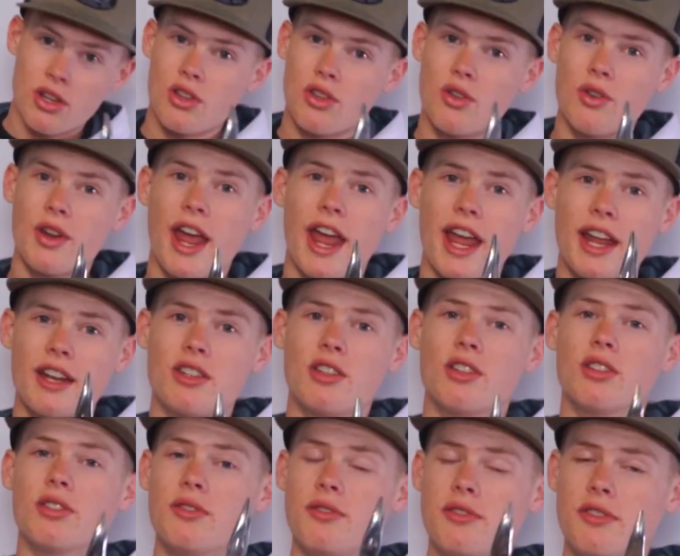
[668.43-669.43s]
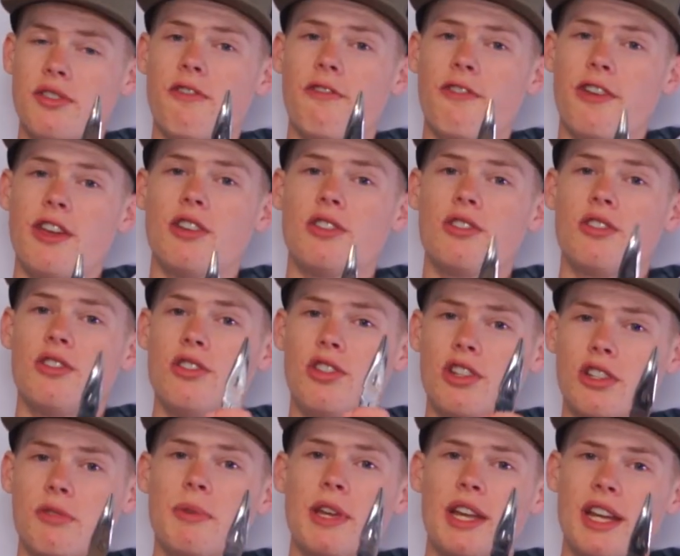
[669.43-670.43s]
You'd hate to lose a fish
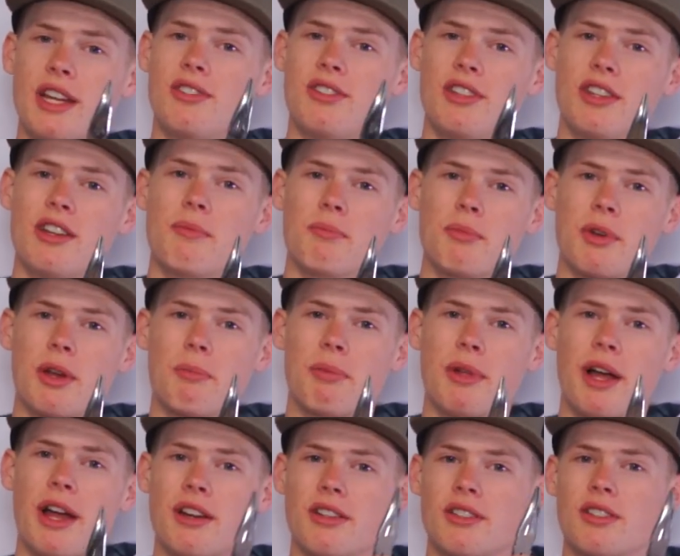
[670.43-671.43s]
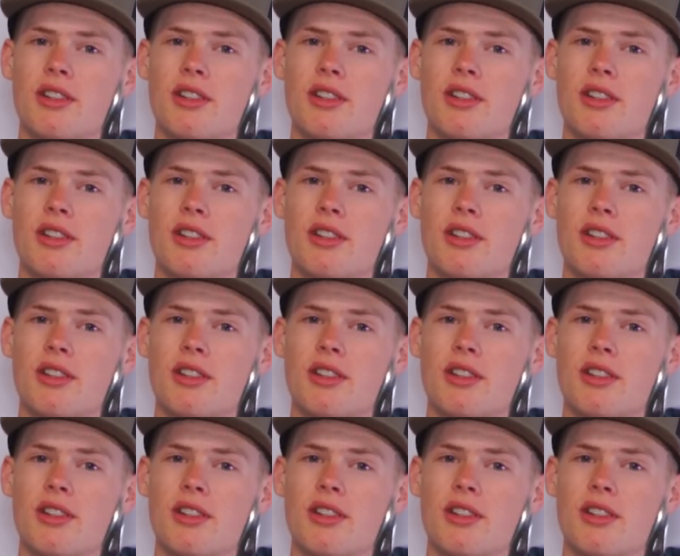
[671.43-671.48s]
just because you didn't bring pliers.